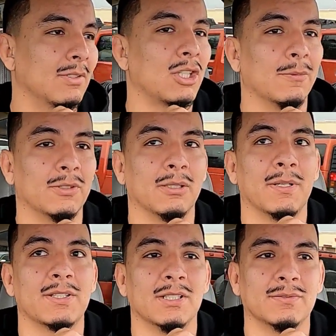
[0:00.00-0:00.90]
suffering
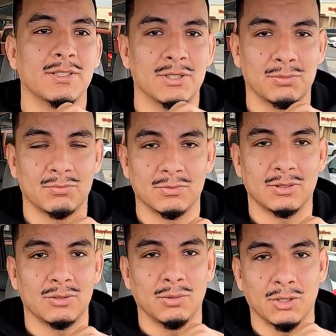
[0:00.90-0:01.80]
myself because it's
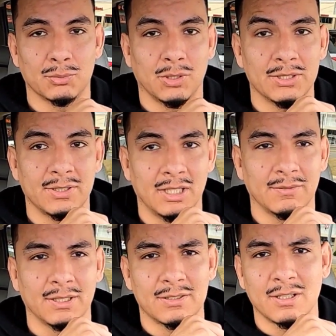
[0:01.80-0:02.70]
doing the rust and
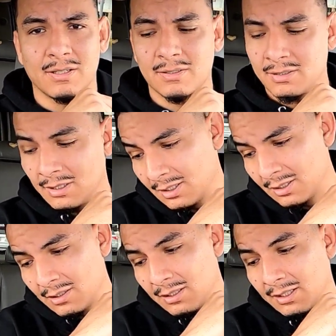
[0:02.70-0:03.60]
everything sucks.
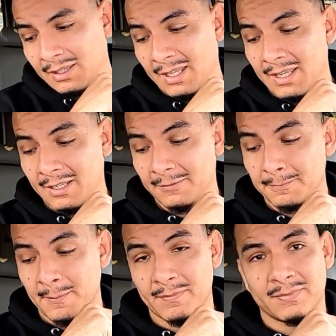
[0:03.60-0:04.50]
Then